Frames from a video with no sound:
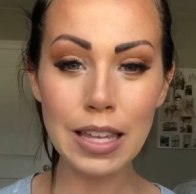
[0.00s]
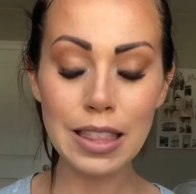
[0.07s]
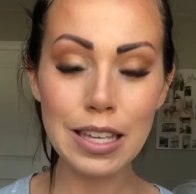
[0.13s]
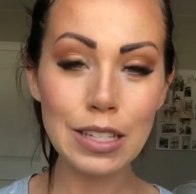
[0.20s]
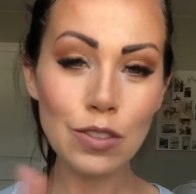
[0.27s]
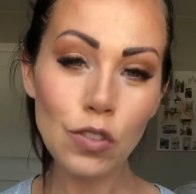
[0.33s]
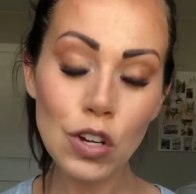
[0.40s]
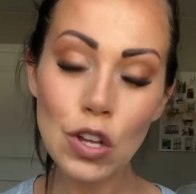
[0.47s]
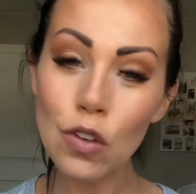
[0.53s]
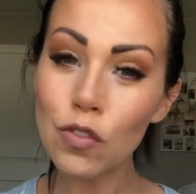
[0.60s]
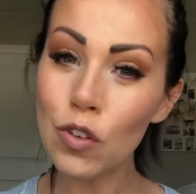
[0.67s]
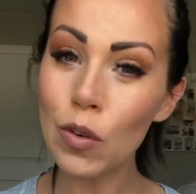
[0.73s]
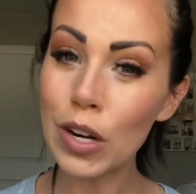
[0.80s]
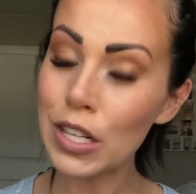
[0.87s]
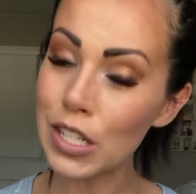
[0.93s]
this for you if you
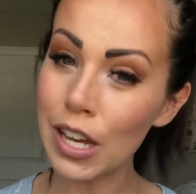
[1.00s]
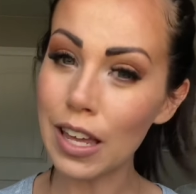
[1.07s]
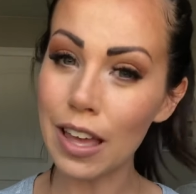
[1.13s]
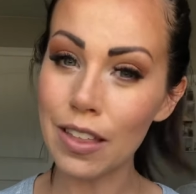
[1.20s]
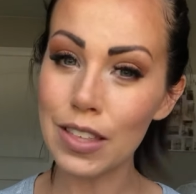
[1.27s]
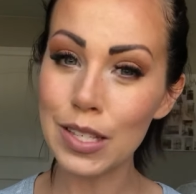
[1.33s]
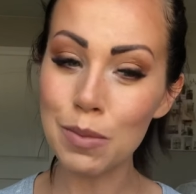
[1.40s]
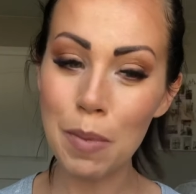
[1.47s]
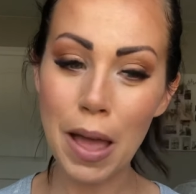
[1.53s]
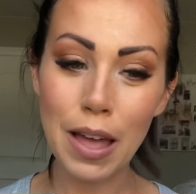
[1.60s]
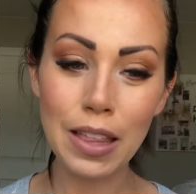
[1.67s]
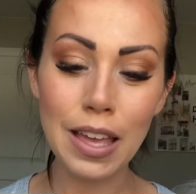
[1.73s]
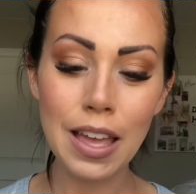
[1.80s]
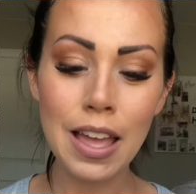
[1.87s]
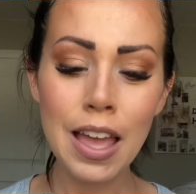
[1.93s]
want to check out this
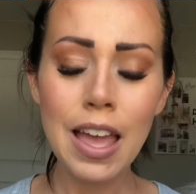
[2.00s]
palette.